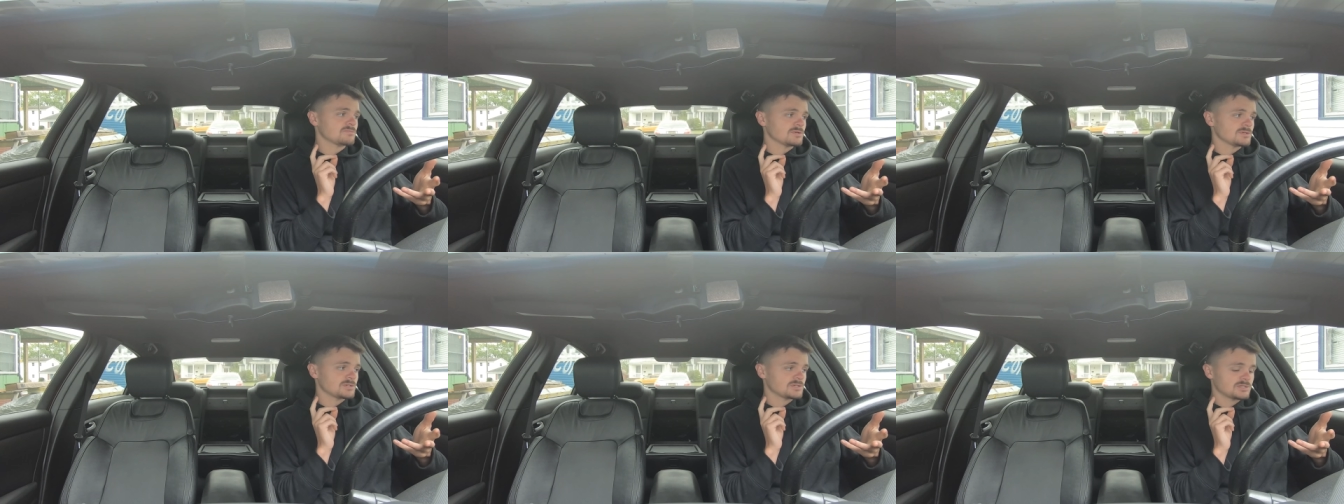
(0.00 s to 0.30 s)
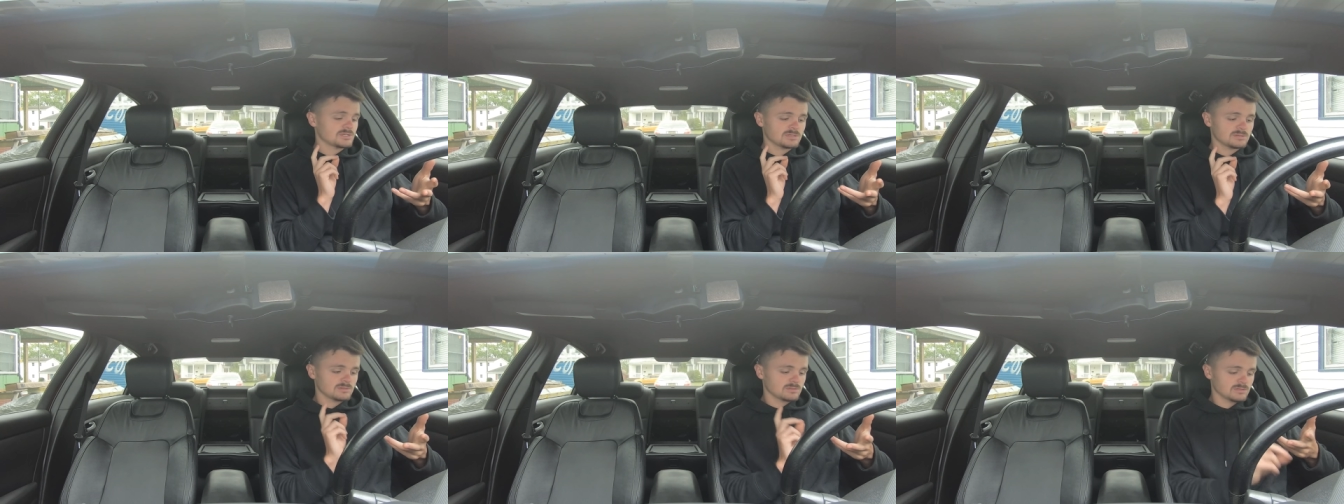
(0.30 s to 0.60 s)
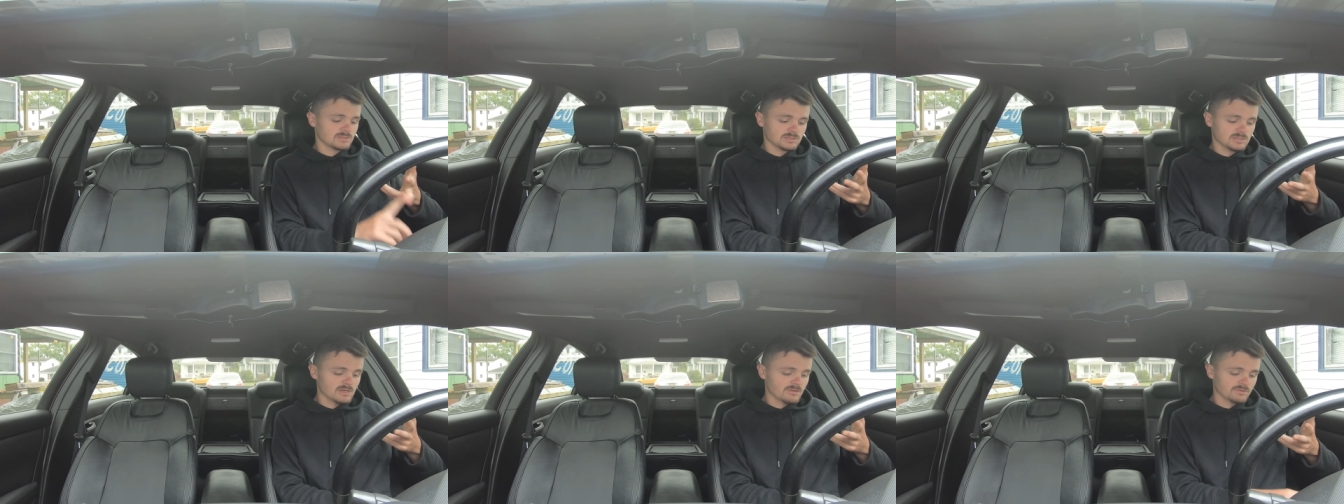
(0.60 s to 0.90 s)
which
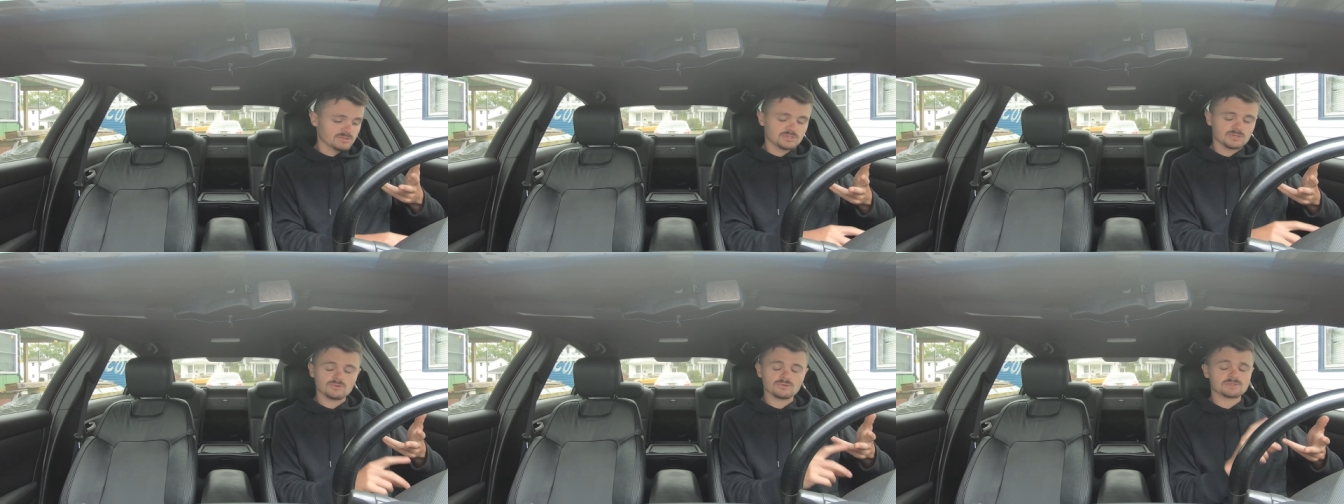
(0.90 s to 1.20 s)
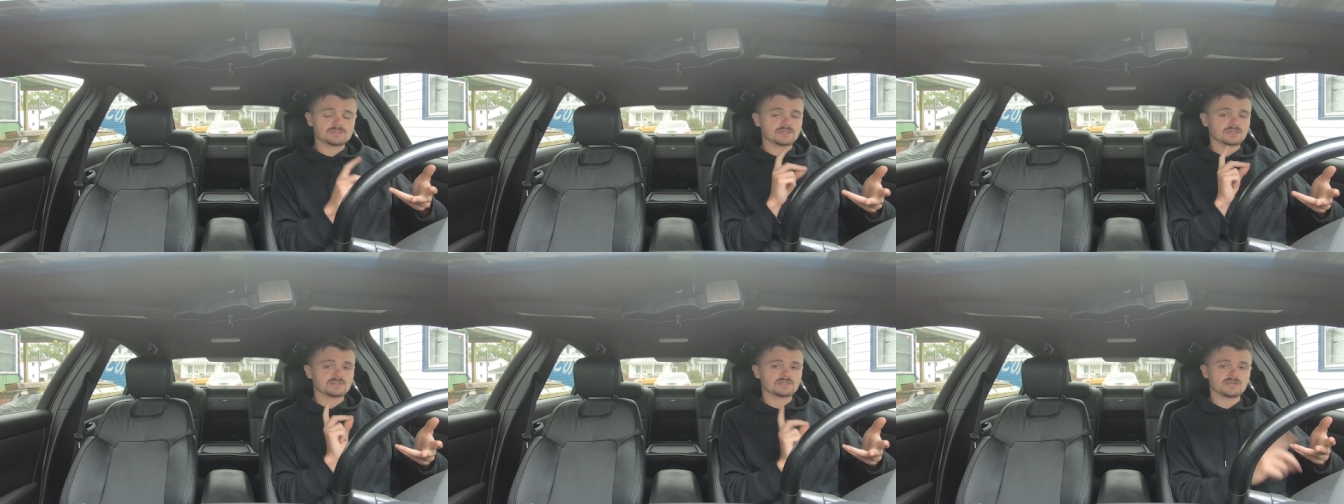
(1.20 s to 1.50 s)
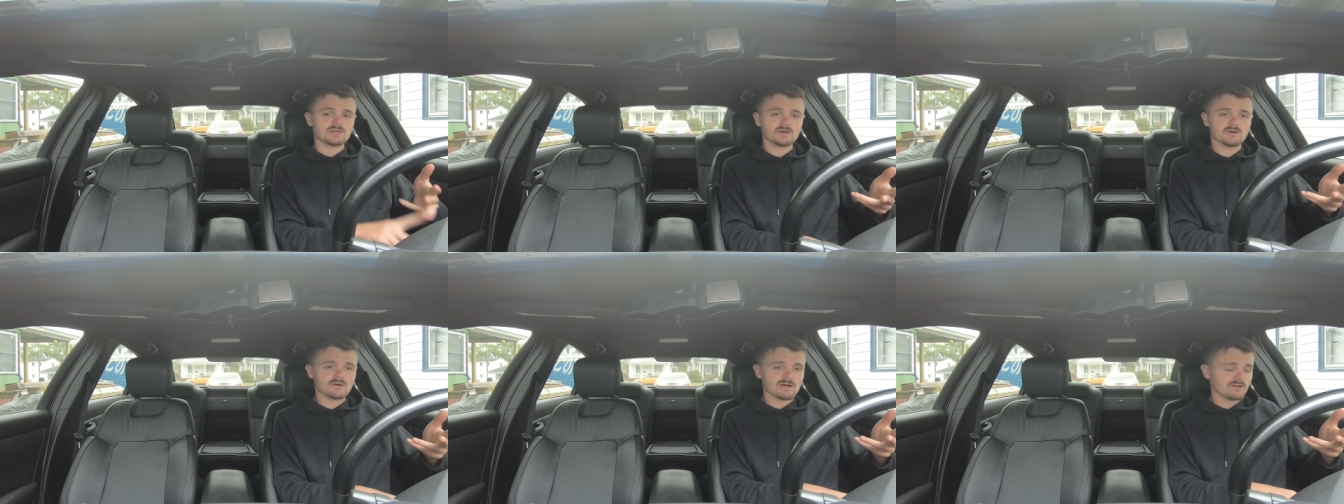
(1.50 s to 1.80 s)
LS2 is
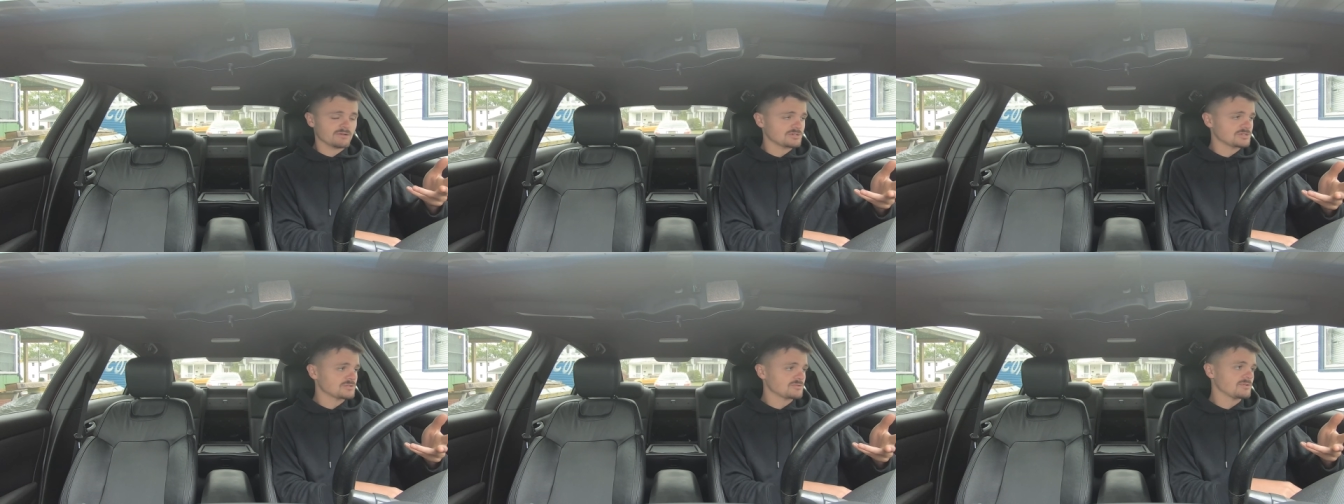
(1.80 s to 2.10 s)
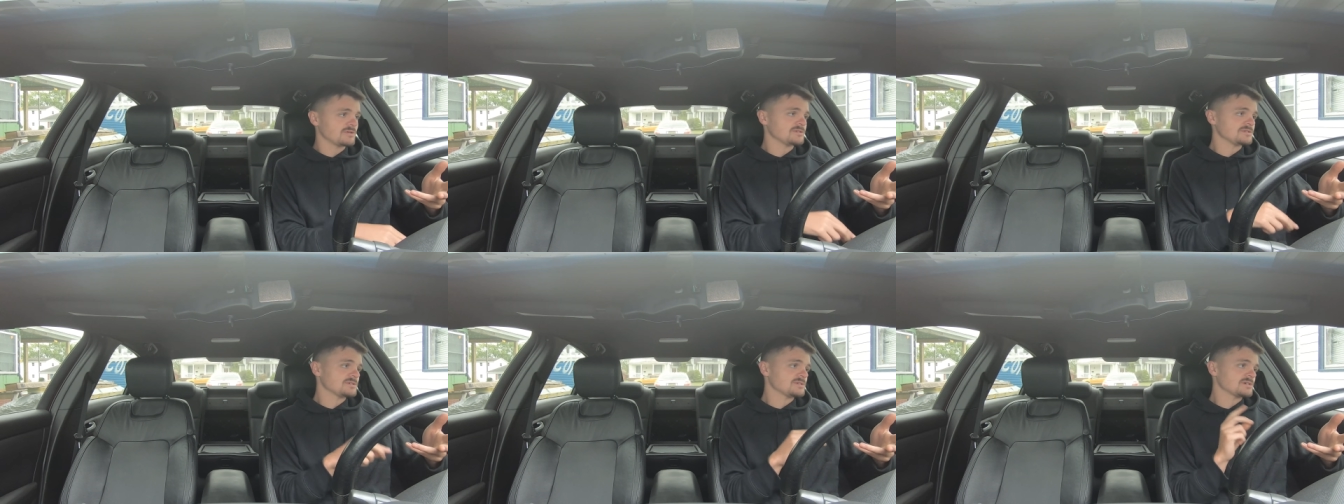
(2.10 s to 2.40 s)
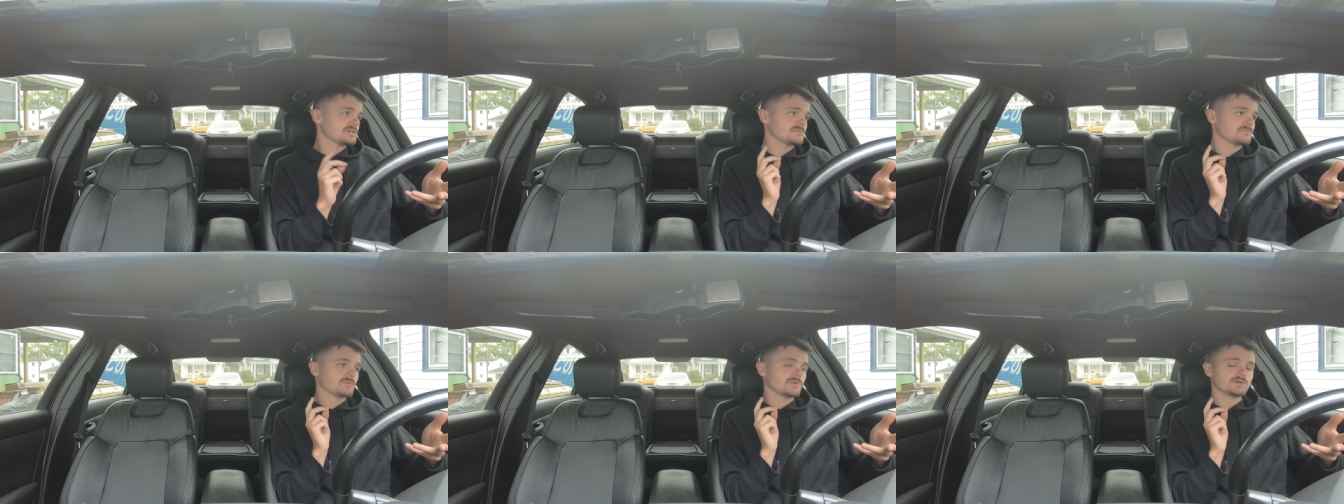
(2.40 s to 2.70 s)
6.0, LS3 is
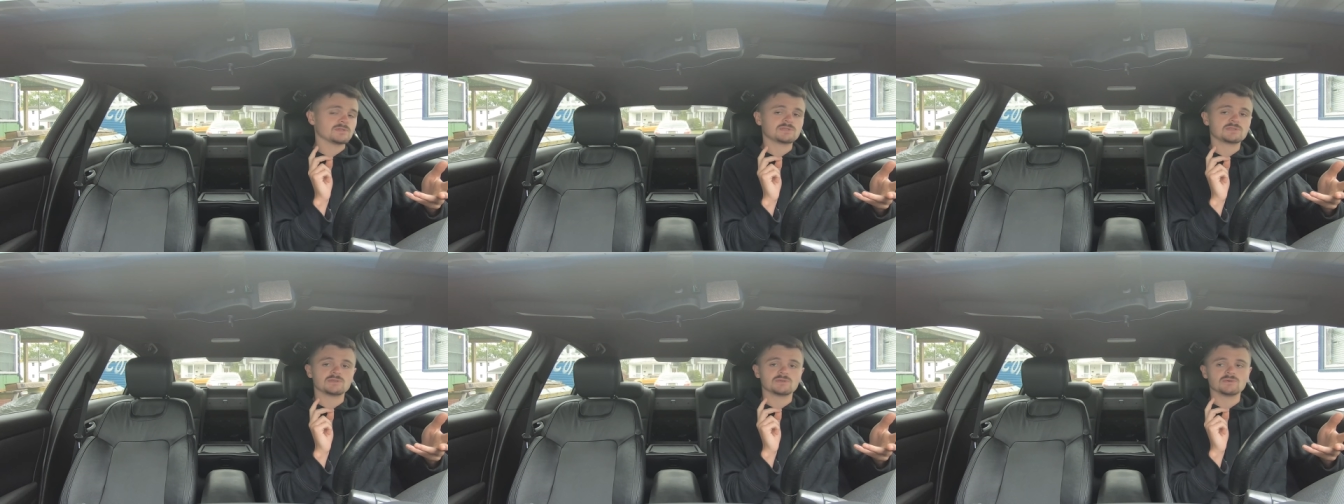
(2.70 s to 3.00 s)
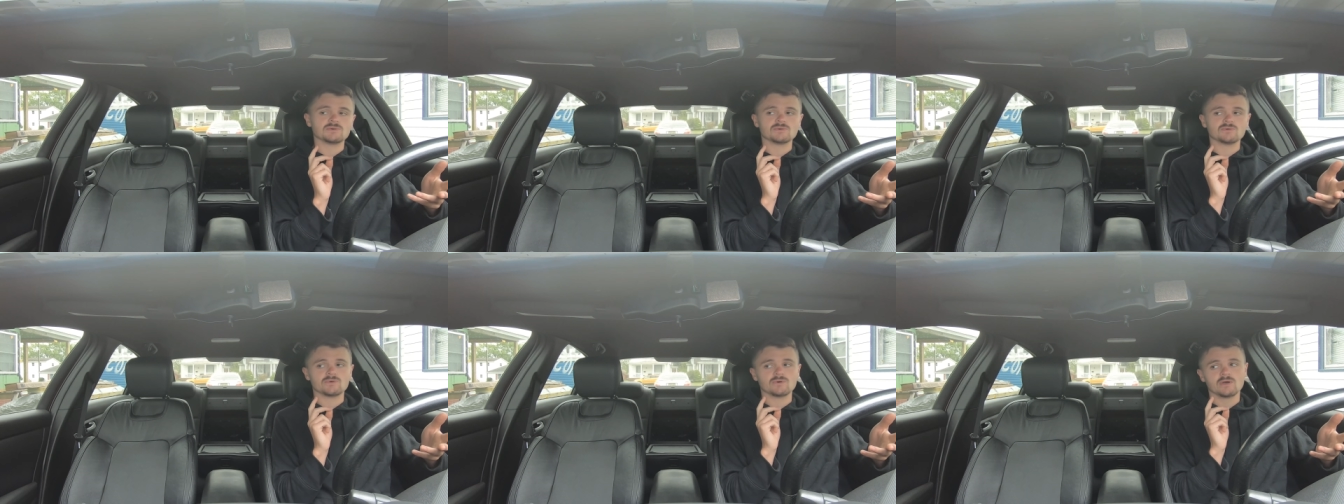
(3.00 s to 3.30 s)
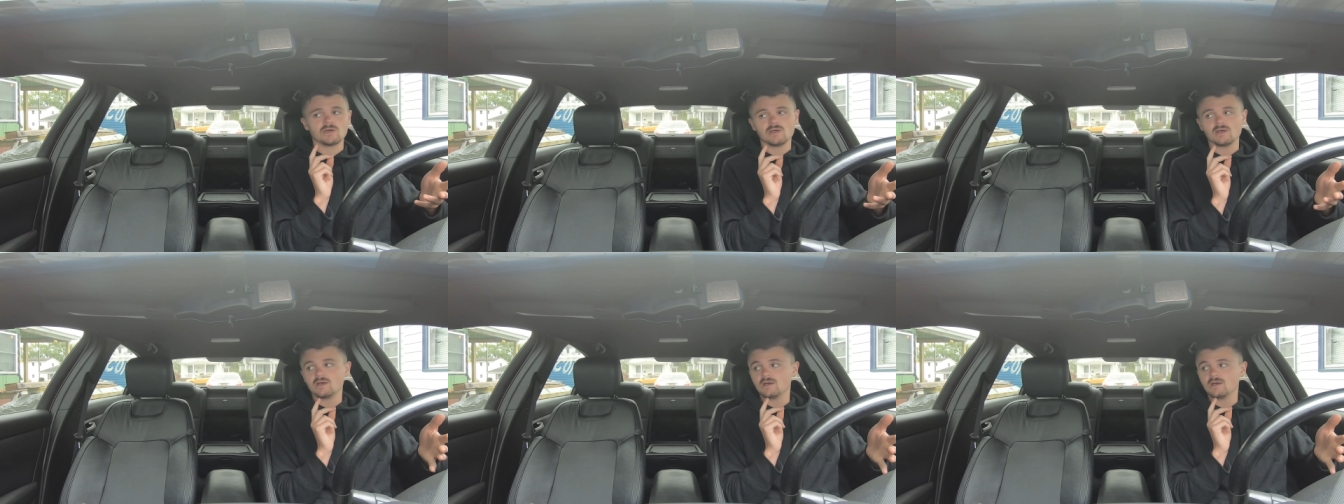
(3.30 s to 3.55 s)
a 6.2.